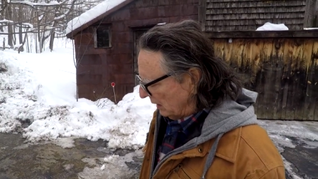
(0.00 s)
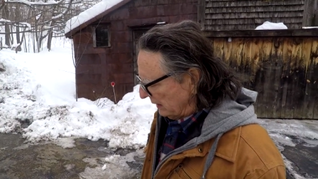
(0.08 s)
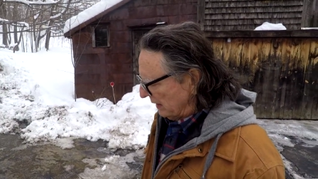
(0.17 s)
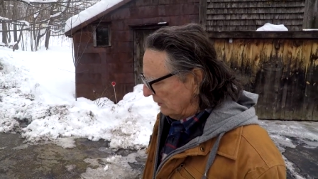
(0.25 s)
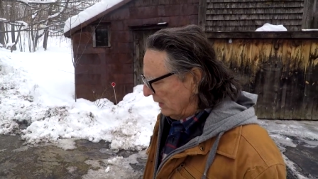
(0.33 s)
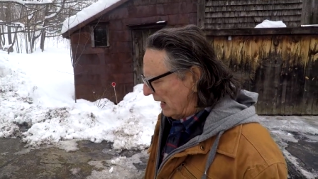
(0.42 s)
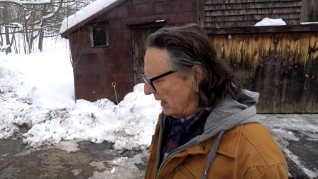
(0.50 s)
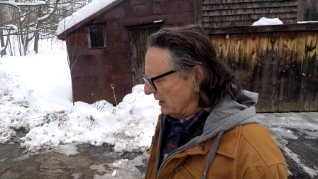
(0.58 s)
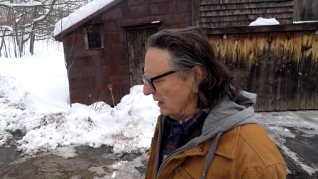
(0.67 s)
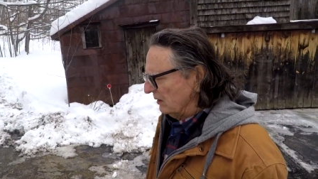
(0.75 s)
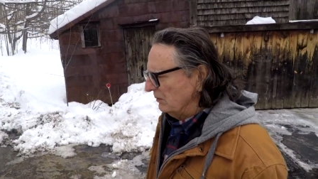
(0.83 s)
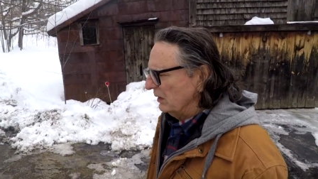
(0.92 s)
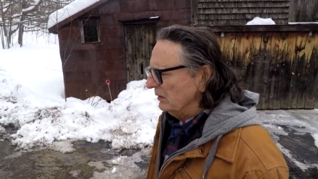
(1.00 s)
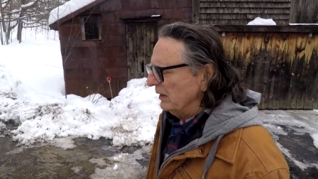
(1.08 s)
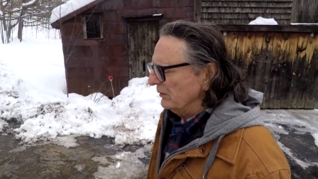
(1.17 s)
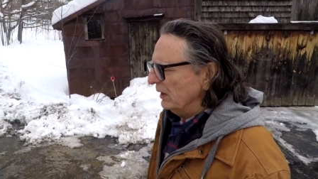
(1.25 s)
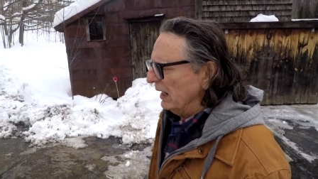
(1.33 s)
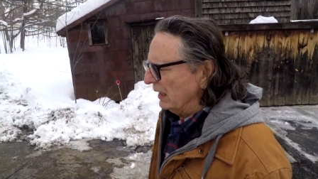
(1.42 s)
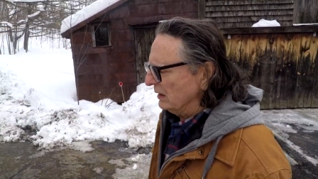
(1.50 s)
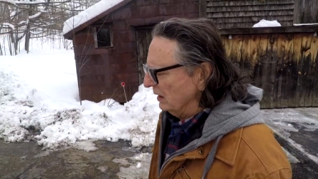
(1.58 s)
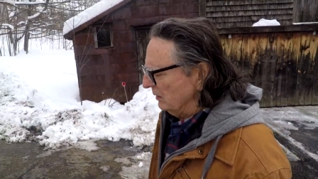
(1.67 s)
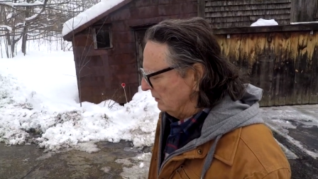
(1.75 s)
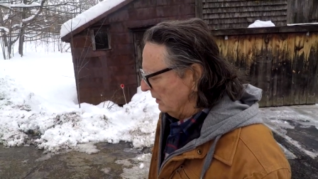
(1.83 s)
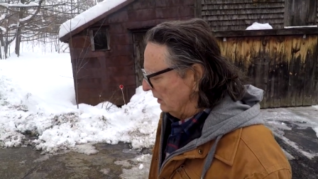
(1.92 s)
Never had a never had
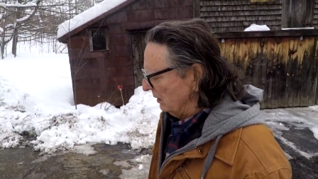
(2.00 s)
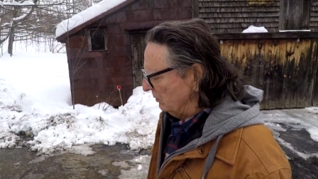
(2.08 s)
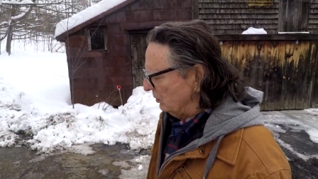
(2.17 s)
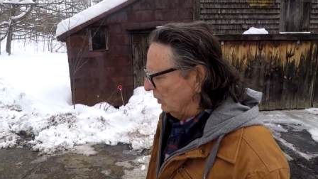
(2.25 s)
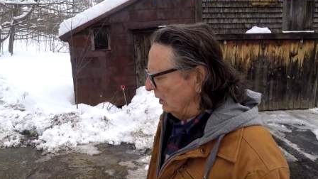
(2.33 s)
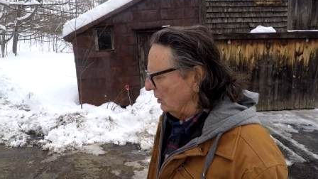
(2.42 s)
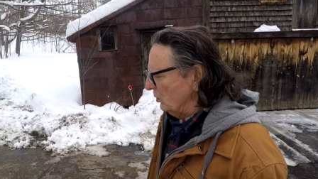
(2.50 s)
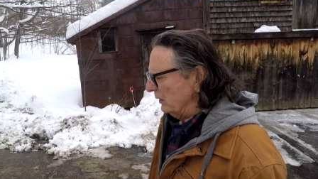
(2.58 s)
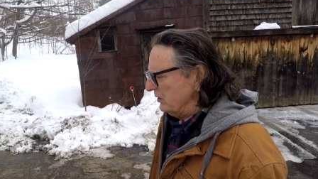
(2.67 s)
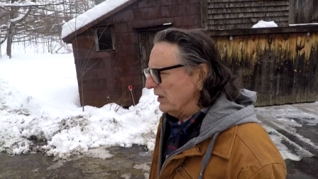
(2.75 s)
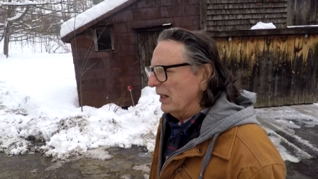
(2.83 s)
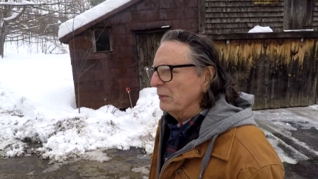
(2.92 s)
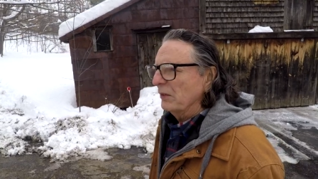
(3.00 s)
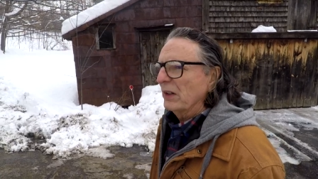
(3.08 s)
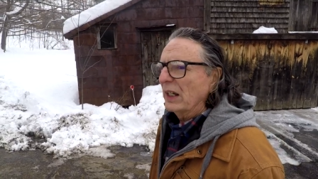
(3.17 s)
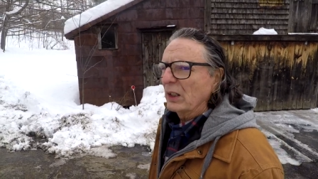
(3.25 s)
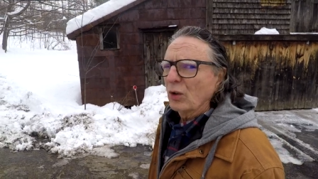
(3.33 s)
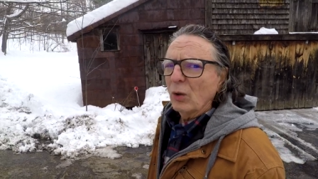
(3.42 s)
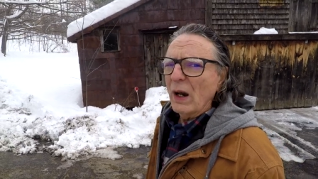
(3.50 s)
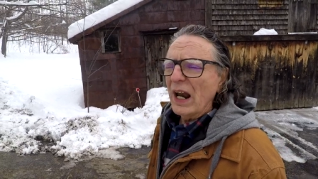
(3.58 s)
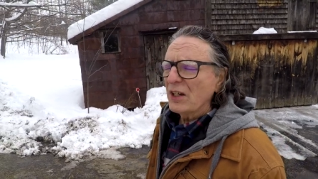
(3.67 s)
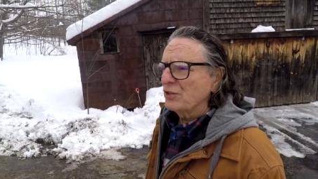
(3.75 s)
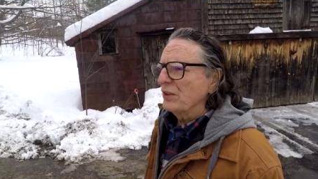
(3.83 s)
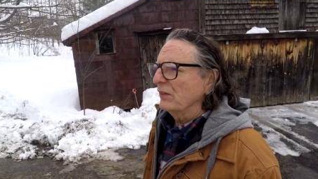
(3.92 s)
a, a, a quick stop. Never had a
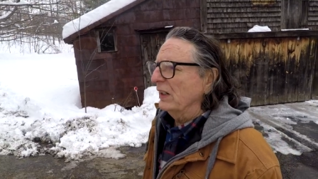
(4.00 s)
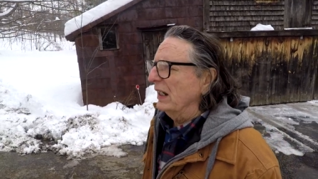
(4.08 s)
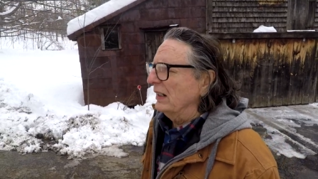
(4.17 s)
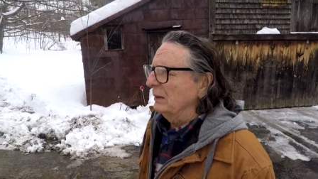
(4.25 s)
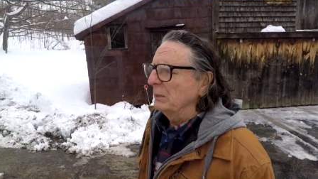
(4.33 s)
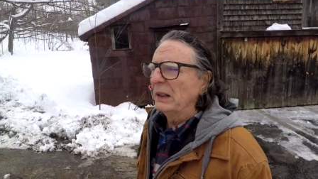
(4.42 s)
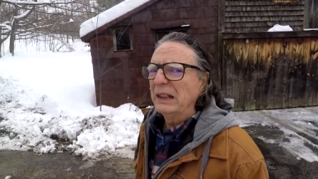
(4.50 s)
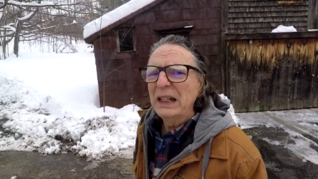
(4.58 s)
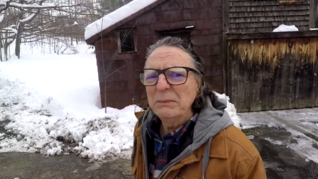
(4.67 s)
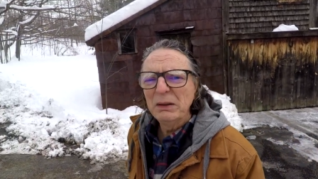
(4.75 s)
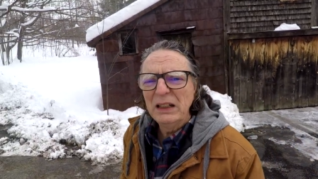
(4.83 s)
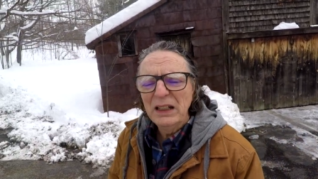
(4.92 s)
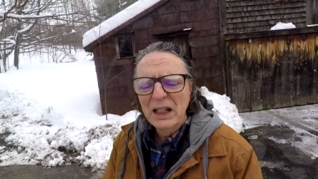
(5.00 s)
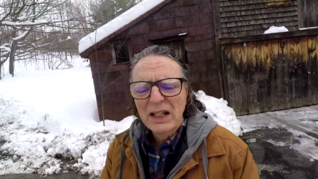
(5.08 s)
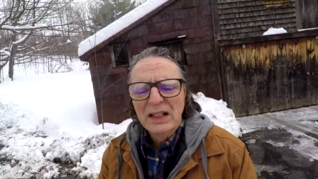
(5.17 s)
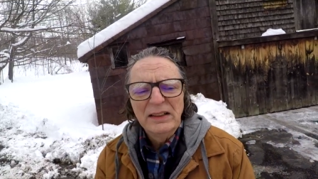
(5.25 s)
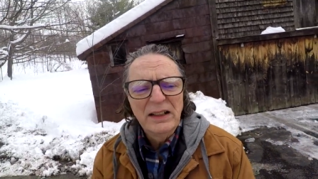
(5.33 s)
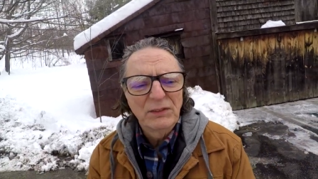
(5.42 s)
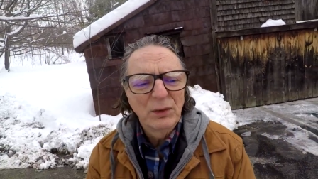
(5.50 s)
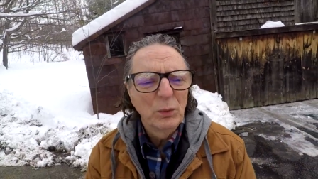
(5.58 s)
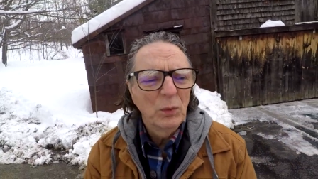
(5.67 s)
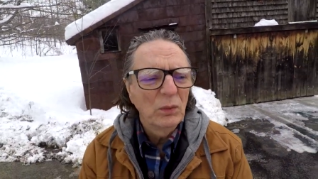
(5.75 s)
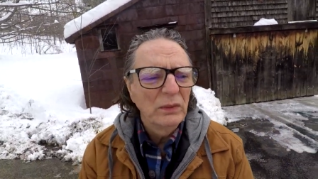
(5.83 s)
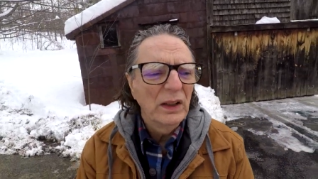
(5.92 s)
crash. Never had anybody hit me. Never,
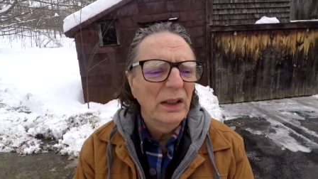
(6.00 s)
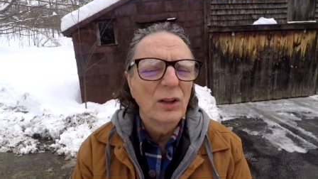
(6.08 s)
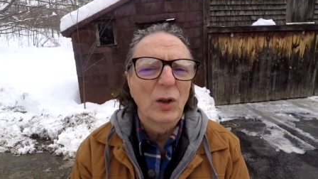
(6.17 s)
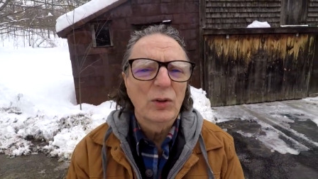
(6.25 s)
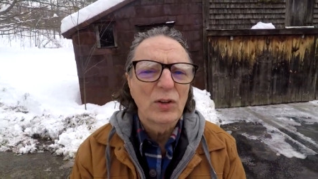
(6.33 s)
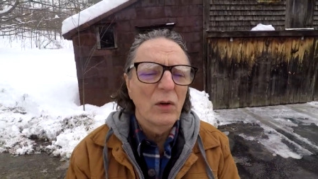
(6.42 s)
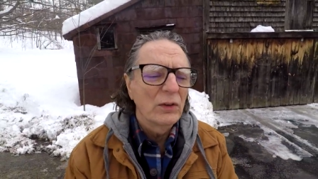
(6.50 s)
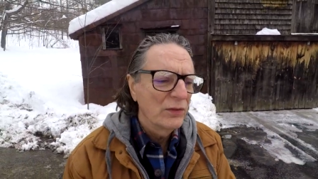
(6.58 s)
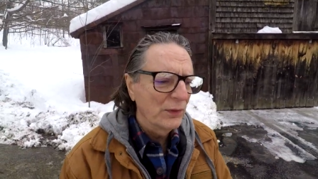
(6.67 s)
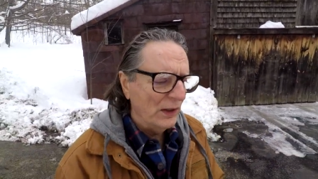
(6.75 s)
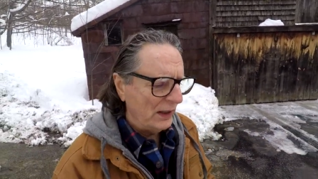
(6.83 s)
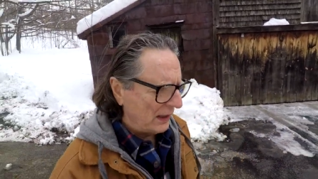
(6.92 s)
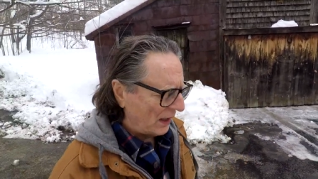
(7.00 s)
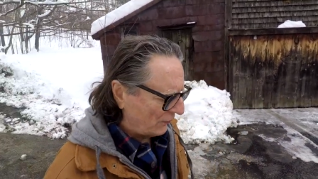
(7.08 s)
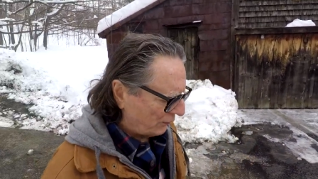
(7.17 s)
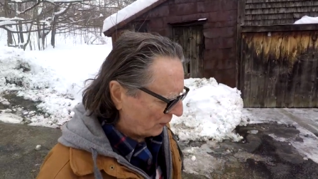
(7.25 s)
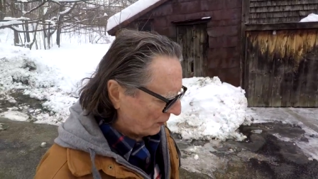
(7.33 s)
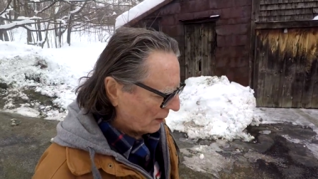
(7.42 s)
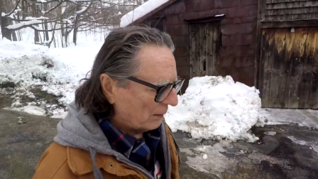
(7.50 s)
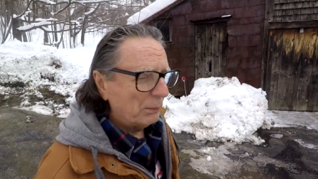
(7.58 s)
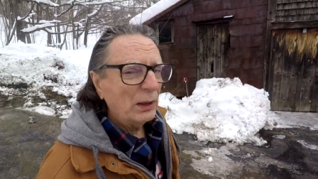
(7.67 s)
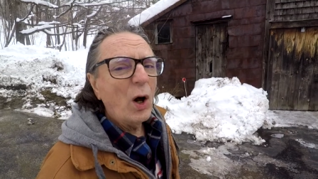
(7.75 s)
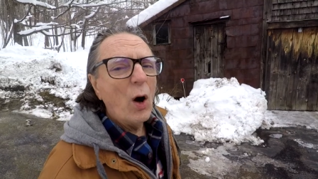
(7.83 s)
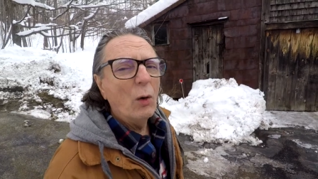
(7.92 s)
you know, was always very careful,
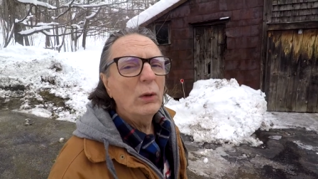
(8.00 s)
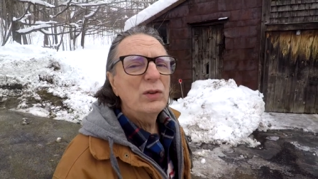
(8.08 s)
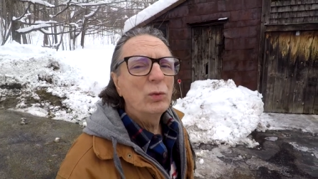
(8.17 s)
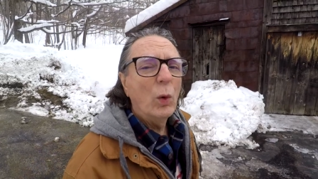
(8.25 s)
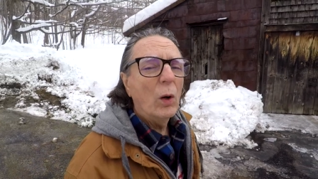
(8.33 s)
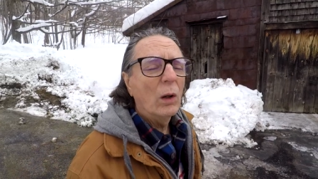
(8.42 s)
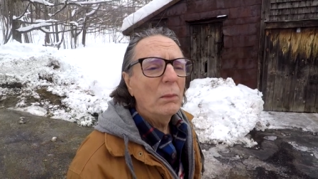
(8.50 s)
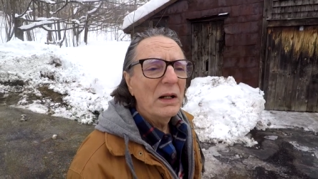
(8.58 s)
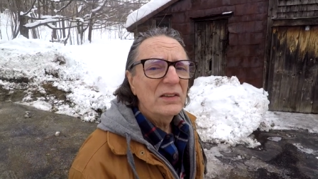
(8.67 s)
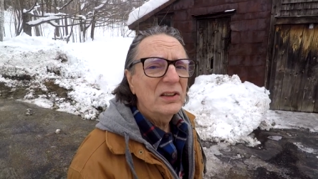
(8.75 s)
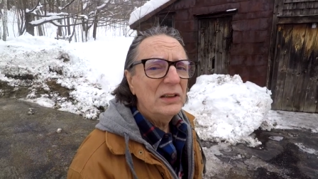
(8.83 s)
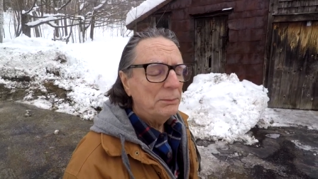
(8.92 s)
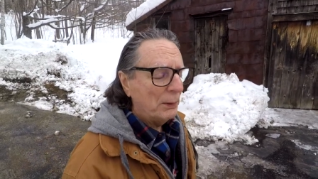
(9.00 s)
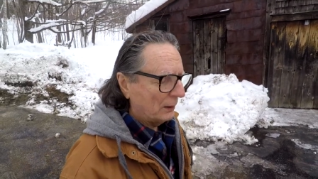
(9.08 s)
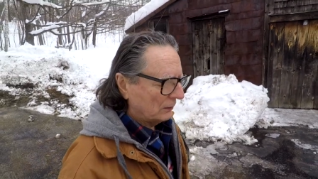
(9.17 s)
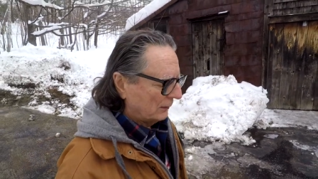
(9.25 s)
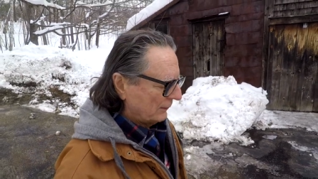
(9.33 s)
but always wore my seatbelt.